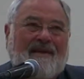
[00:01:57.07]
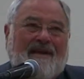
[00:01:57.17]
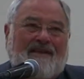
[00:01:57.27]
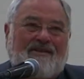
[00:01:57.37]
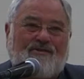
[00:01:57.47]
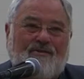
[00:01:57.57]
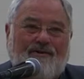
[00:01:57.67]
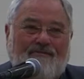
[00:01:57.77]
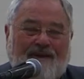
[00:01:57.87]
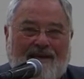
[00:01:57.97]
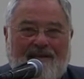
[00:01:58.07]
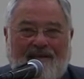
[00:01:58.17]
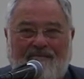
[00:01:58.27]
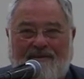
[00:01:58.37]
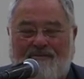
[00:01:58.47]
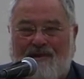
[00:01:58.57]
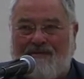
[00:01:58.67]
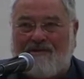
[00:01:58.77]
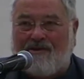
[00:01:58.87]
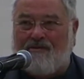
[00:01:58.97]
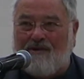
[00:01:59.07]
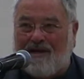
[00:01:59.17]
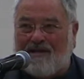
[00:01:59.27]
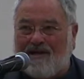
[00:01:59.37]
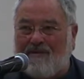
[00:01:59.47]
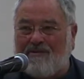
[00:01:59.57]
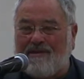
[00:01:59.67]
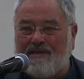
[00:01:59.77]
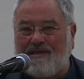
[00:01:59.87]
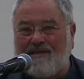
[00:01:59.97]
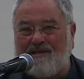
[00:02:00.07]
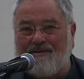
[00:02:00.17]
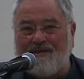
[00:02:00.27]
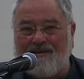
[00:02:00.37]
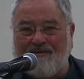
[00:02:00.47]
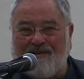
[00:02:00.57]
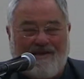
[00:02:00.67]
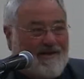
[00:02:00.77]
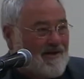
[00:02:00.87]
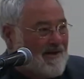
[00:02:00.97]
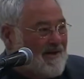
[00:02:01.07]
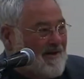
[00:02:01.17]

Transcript: It's sort of right. We have to correct a couple of details here and there.